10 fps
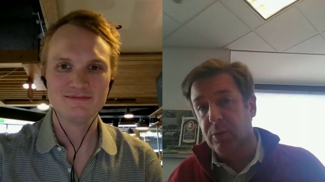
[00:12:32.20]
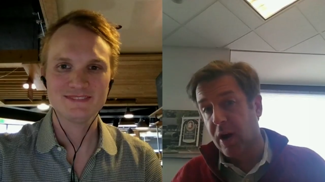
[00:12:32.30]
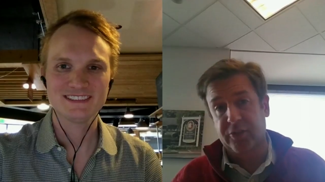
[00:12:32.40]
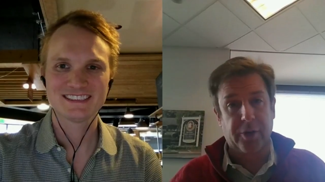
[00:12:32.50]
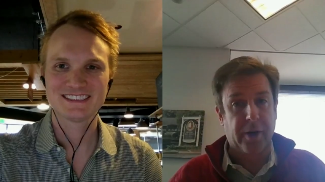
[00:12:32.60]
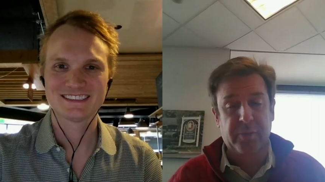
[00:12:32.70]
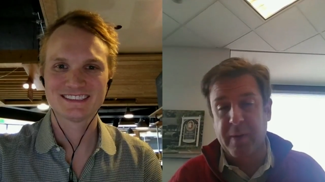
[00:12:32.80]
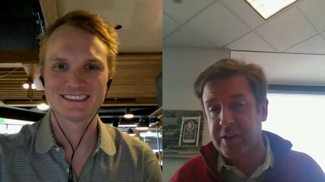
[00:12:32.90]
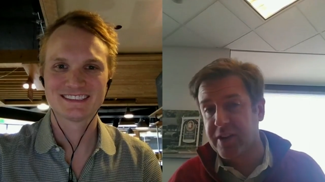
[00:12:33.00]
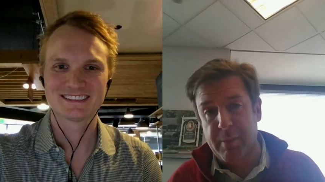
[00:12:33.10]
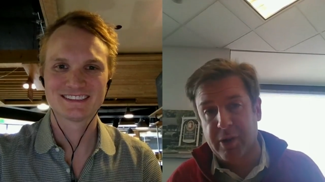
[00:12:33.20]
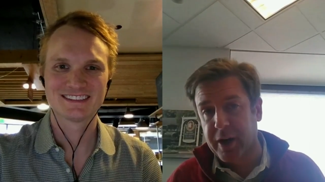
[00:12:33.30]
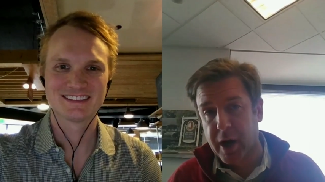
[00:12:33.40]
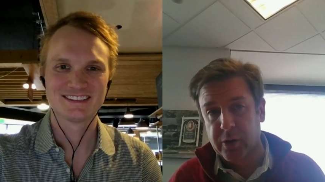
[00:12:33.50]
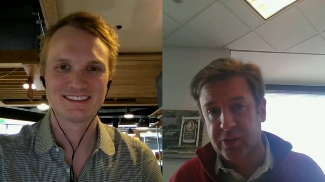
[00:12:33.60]
Speaker 1: Midwesterner. I spent time on the
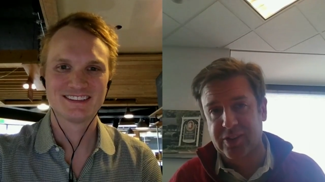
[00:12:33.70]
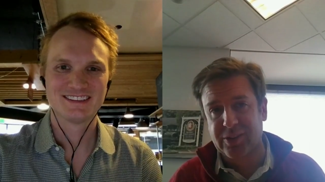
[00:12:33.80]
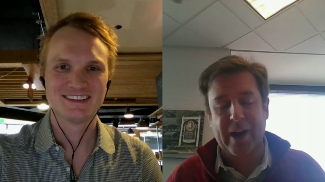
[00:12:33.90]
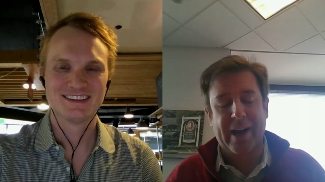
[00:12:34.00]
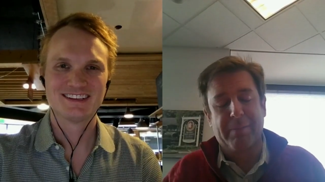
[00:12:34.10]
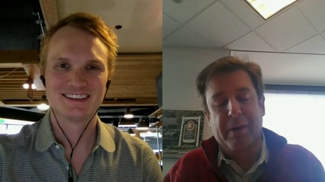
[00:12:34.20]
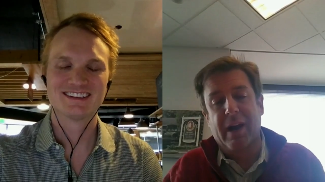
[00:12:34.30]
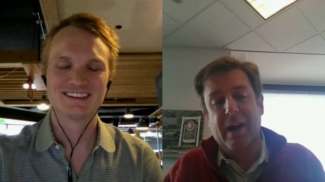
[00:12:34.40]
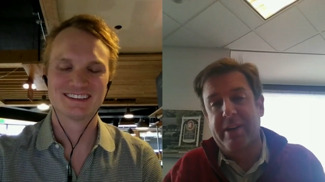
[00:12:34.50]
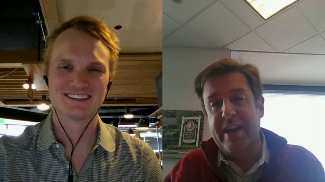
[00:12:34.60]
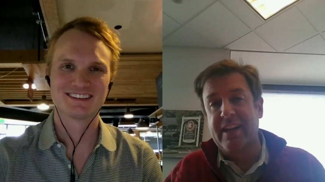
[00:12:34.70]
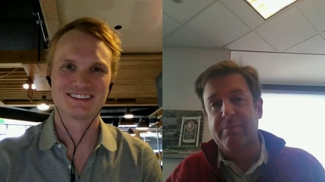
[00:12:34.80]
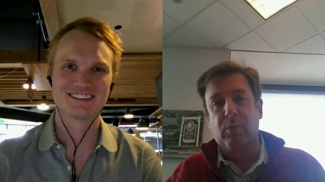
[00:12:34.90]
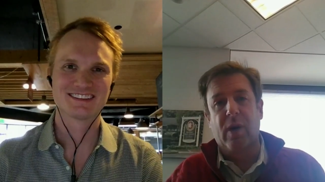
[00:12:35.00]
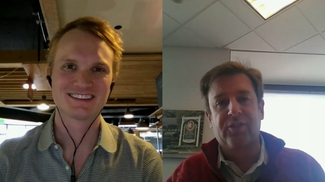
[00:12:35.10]
coast, right? But I'm a native
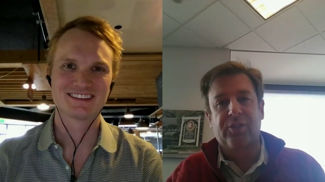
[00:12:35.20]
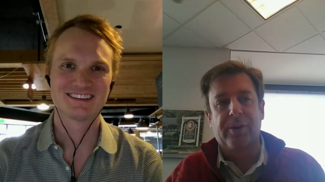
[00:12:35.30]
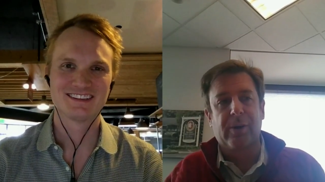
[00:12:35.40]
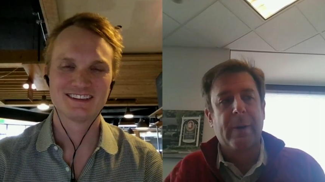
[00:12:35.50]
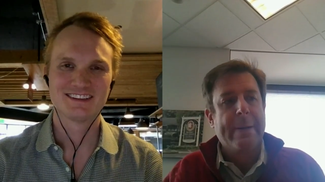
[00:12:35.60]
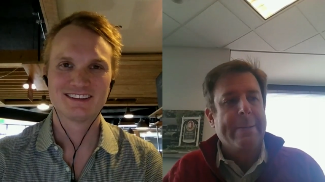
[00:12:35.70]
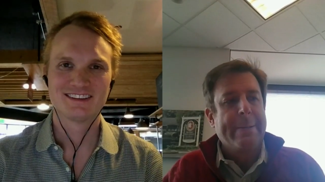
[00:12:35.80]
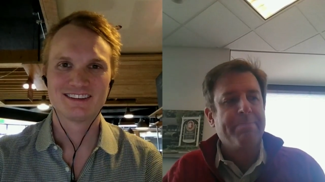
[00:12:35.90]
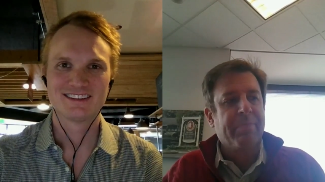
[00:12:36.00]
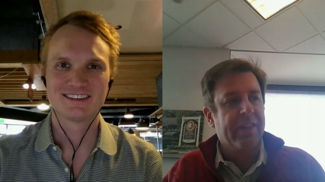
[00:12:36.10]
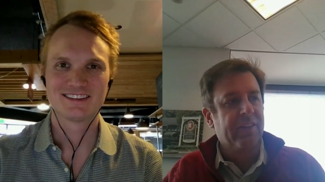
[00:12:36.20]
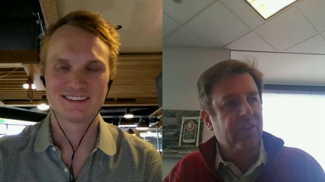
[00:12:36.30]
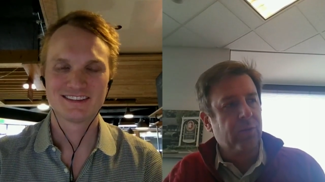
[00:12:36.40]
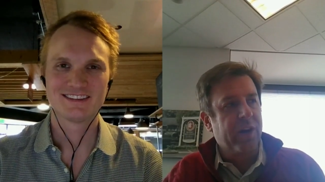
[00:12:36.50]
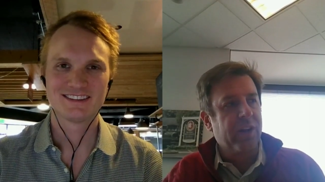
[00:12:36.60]
Midwesterner. And this
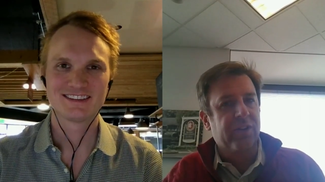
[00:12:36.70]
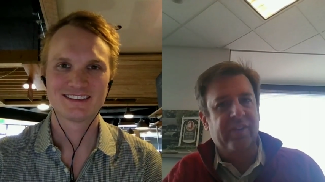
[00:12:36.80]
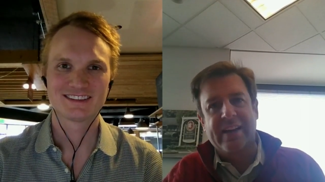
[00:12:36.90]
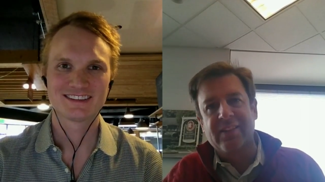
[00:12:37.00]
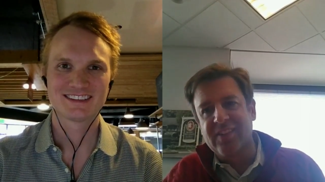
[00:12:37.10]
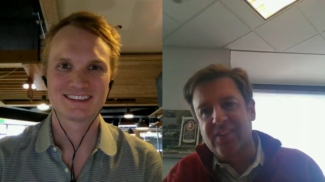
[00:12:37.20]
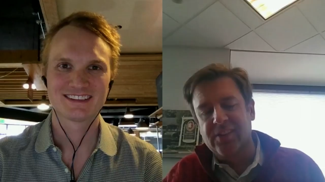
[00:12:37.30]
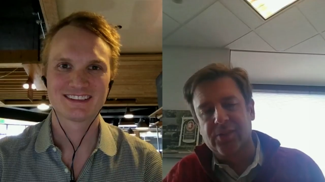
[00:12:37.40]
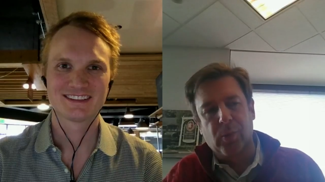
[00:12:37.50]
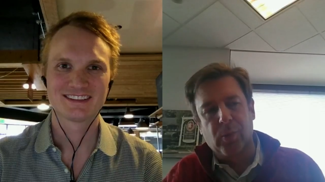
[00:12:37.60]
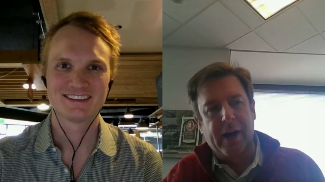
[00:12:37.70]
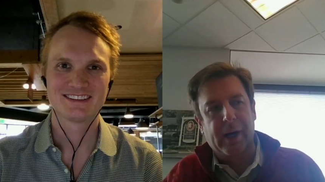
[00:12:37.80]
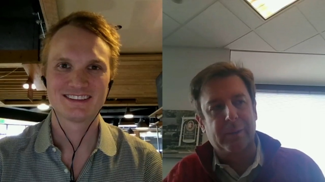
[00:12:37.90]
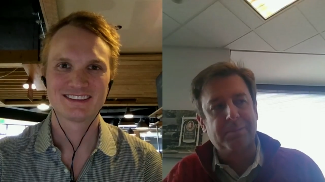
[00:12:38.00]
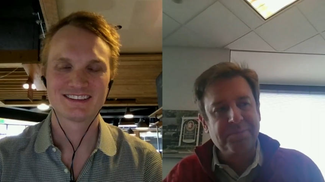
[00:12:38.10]
is one of those instances
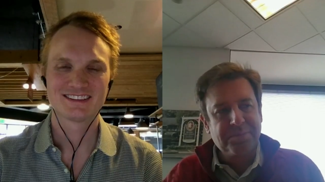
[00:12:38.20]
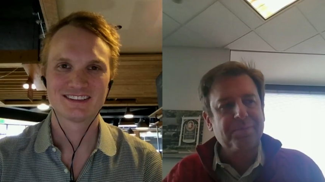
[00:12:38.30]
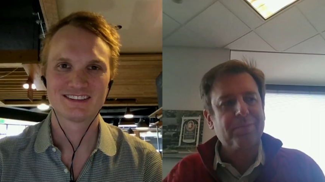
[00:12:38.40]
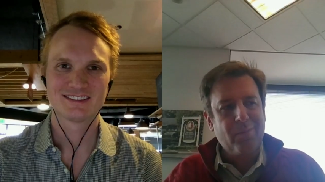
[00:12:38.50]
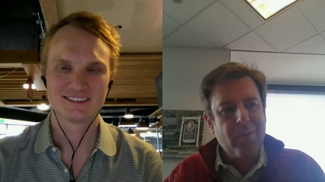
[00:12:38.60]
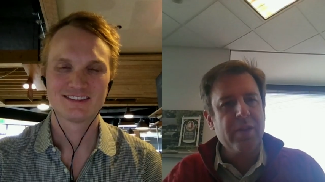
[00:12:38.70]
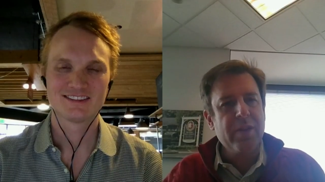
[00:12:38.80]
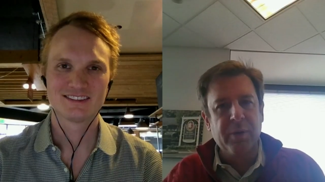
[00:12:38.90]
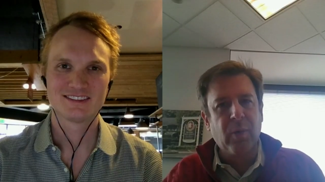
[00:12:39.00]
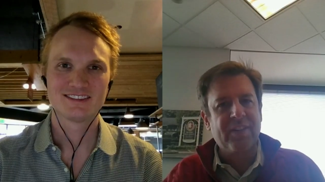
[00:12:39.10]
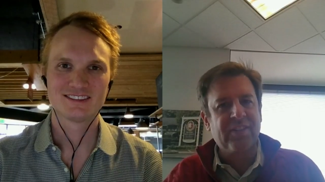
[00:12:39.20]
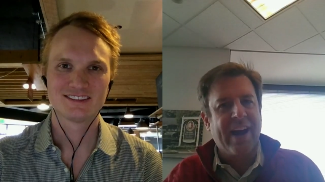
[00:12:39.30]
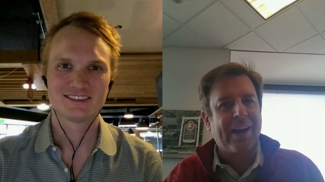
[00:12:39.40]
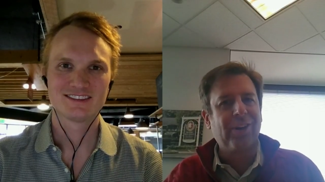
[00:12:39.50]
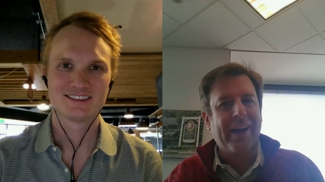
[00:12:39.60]
where the Midwest
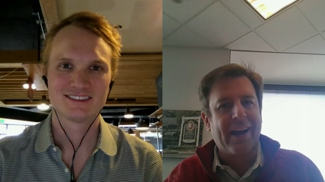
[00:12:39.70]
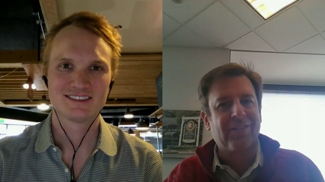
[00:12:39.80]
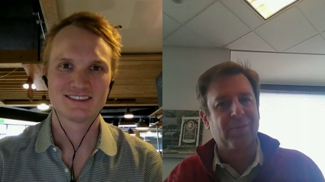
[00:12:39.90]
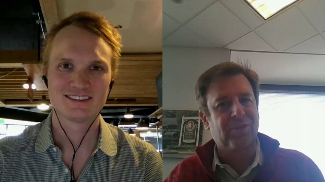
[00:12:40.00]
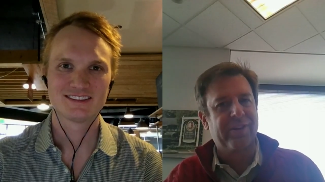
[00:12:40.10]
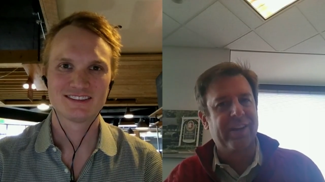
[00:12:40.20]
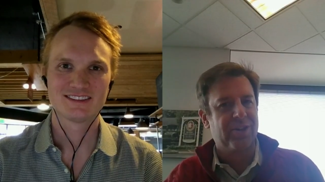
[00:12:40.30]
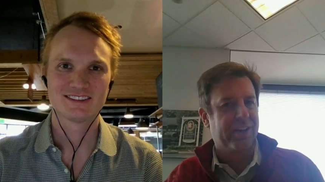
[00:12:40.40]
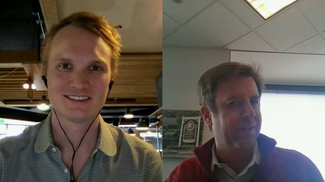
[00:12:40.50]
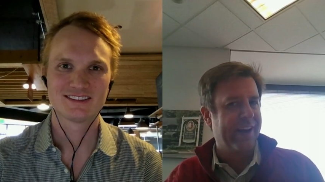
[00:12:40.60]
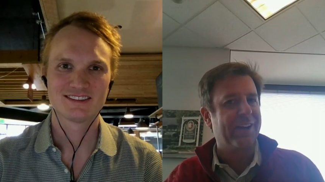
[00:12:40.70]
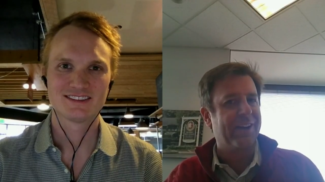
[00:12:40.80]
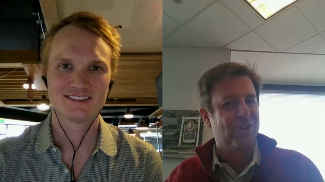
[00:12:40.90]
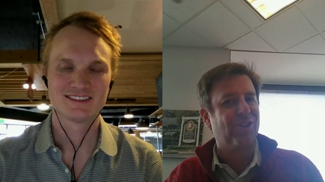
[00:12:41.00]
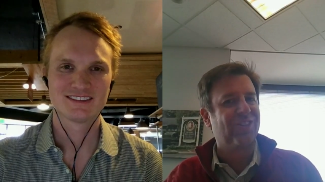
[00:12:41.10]
actually has some strategic
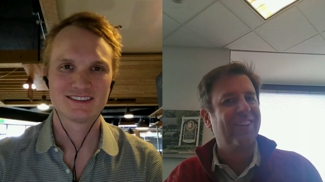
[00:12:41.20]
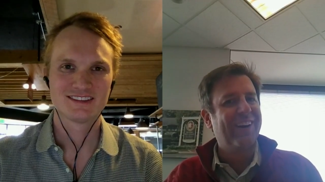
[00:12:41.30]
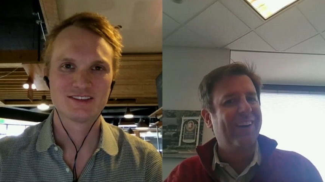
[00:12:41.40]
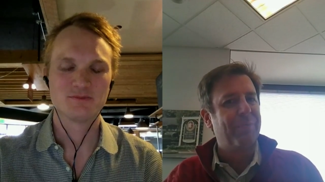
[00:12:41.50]
advantages